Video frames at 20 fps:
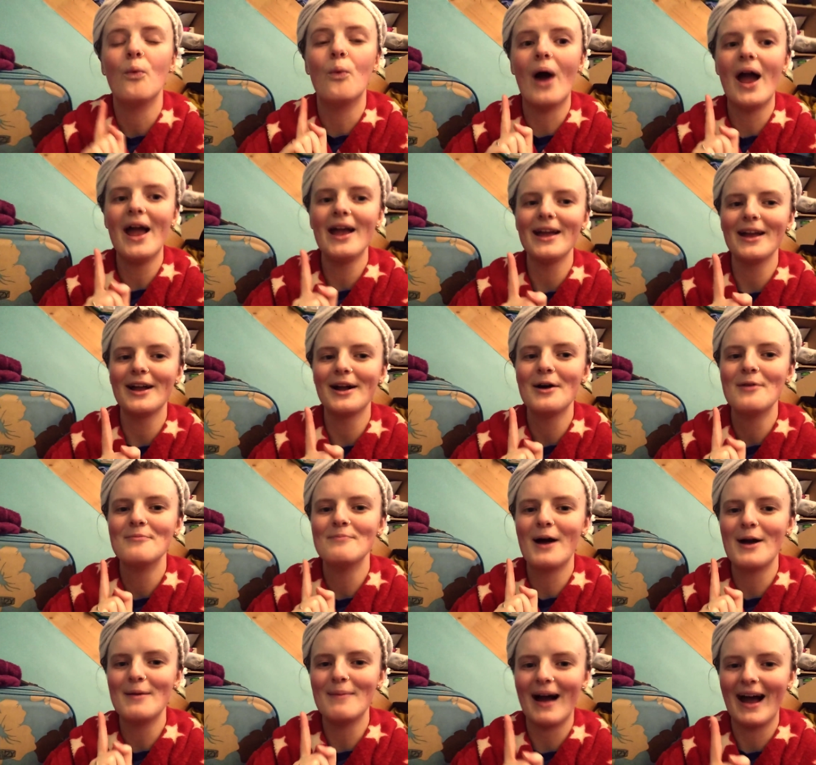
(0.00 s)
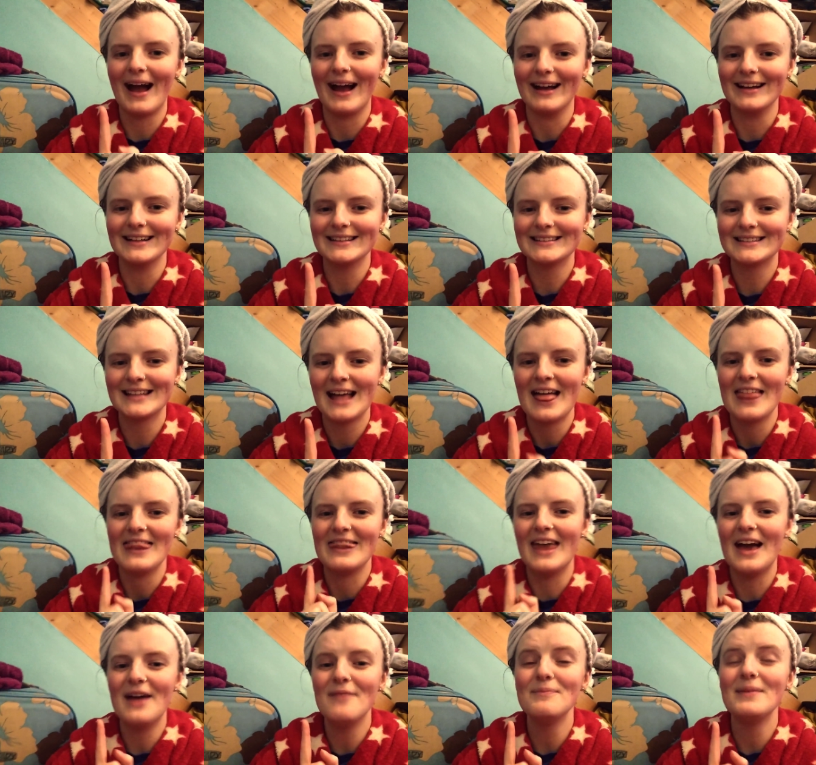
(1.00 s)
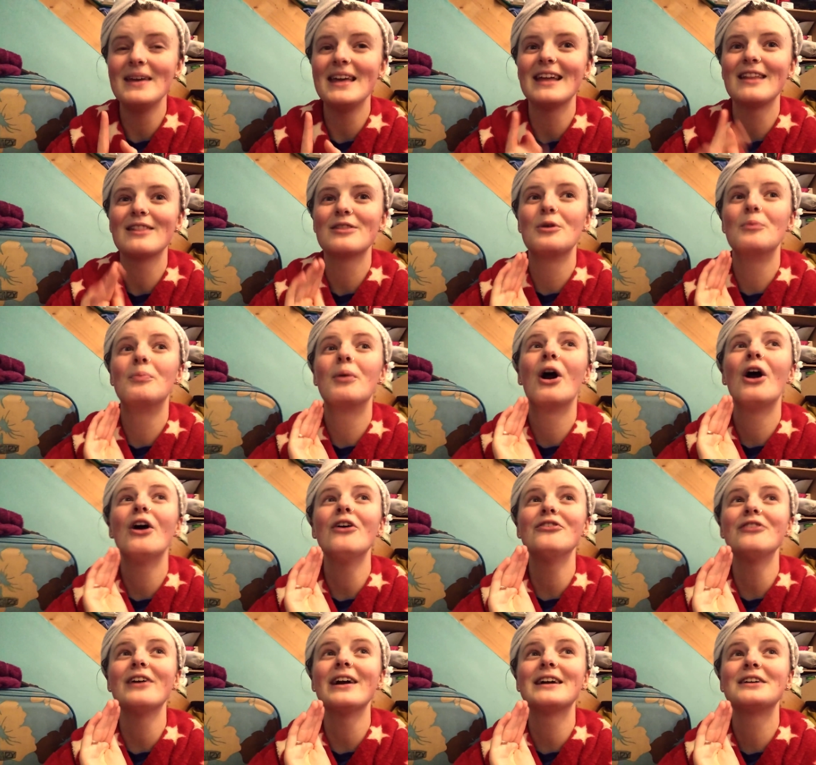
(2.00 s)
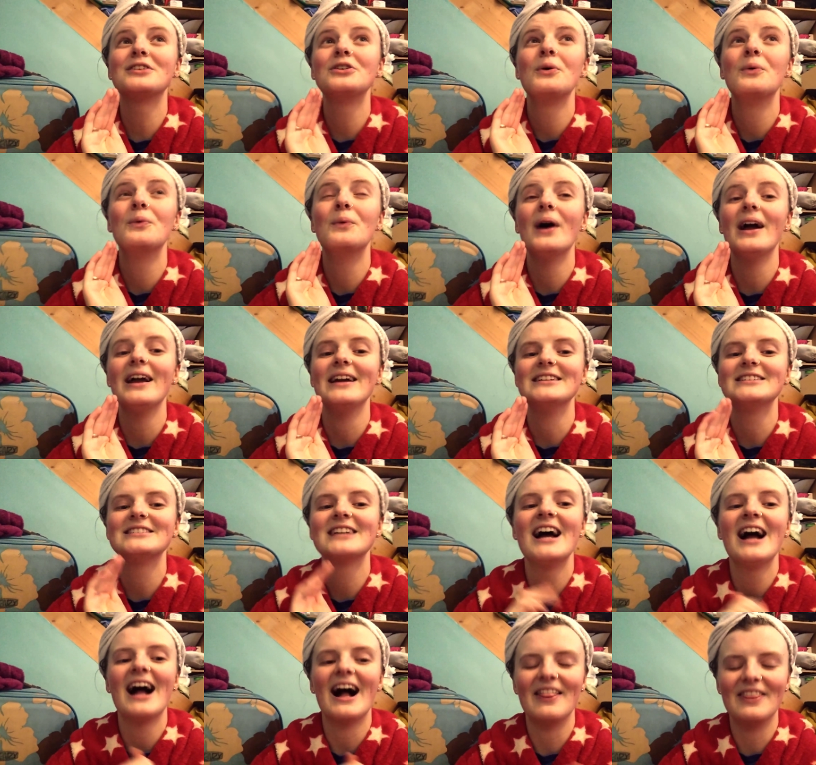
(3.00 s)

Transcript: weighing my bags, them being the perfect weight,